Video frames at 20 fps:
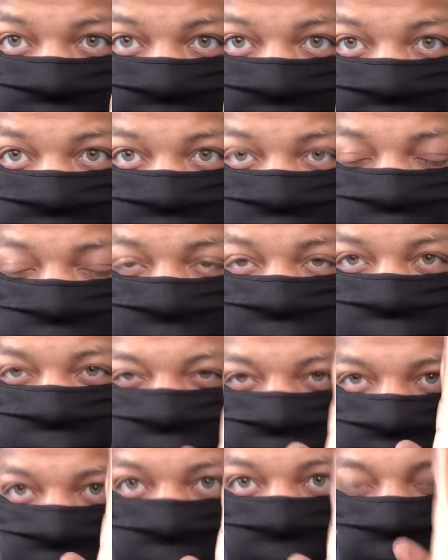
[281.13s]
that is supposed
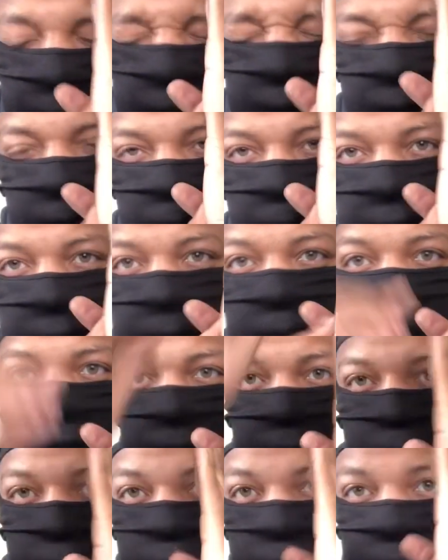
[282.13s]
to be able
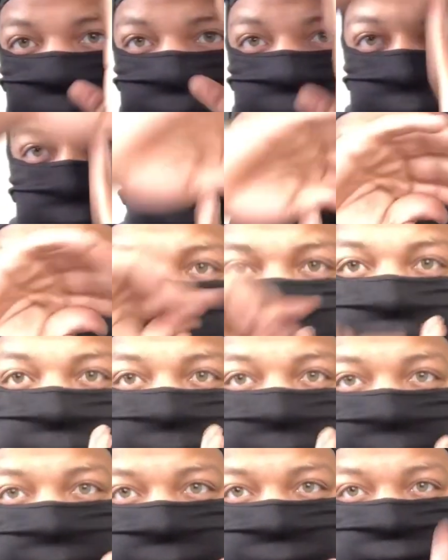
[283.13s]
to pull down and
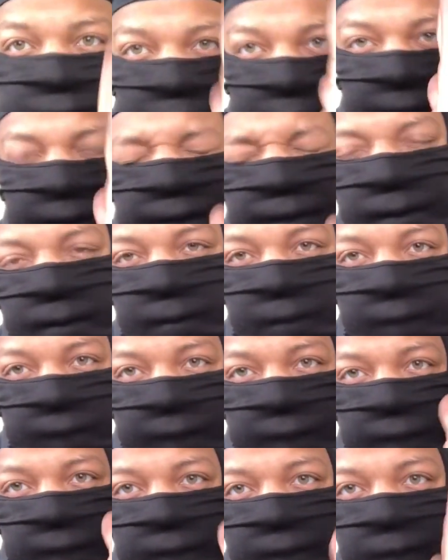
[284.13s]
unlock, so that the
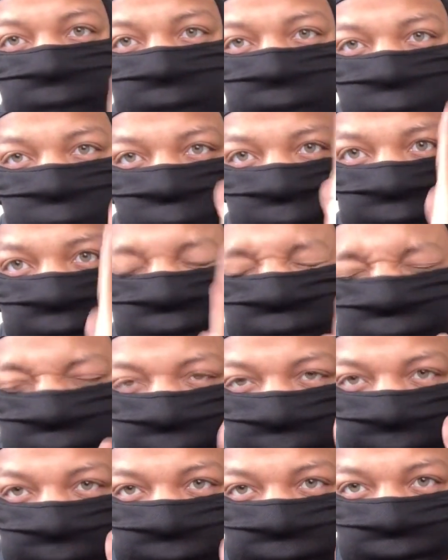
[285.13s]
gun knows basically
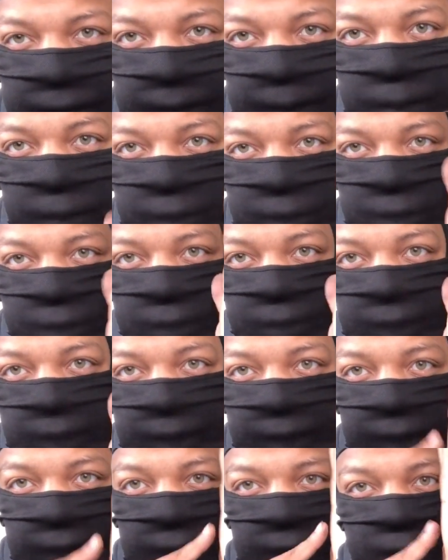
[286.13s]
that it's able to shoot
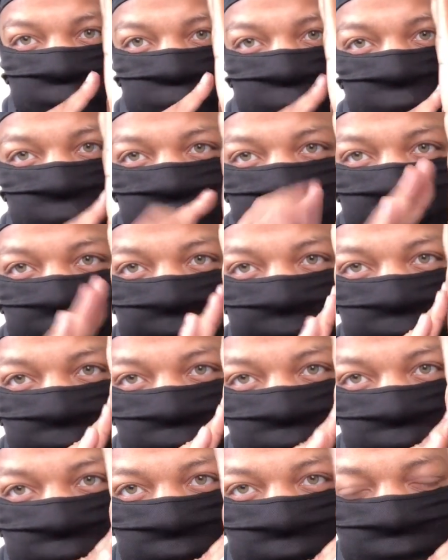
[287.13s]
again, it's pushing down
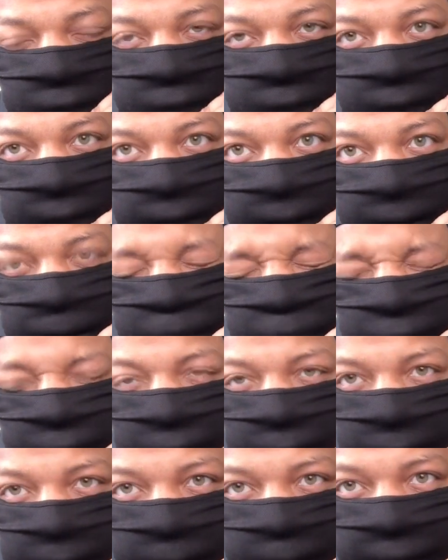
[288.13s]
on this,
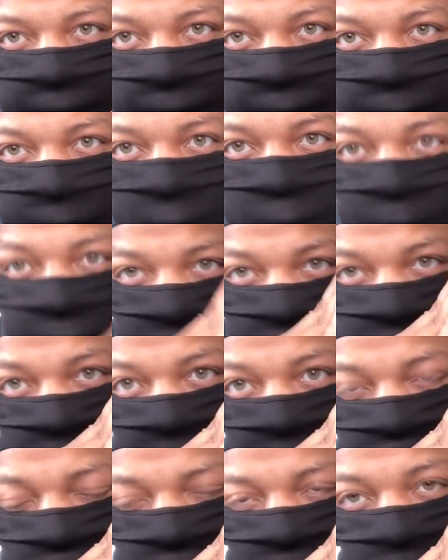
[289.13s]
and it was pushing
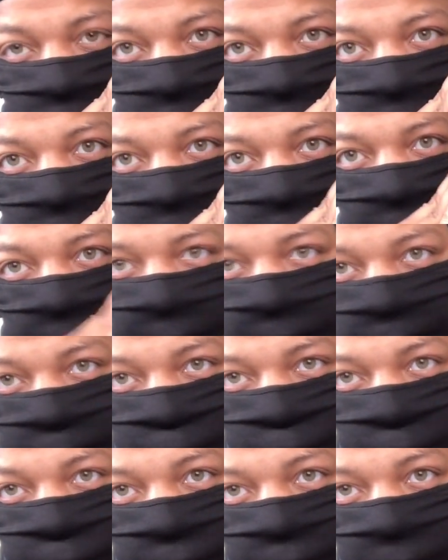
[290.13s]
up so hard
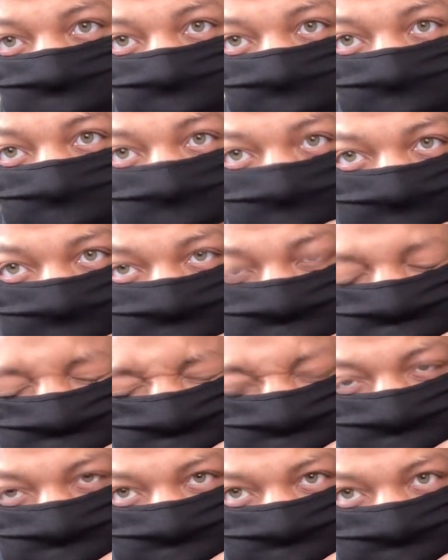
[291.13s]
and on it
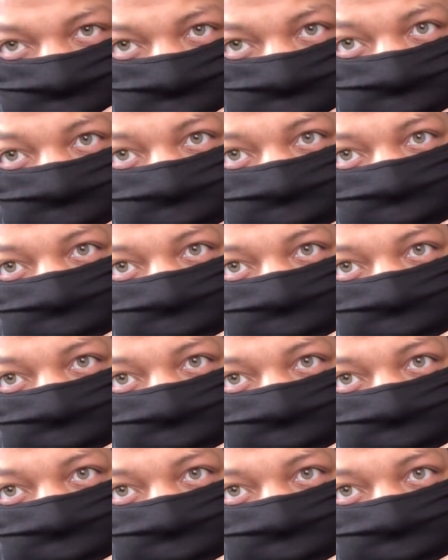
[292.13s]
so hard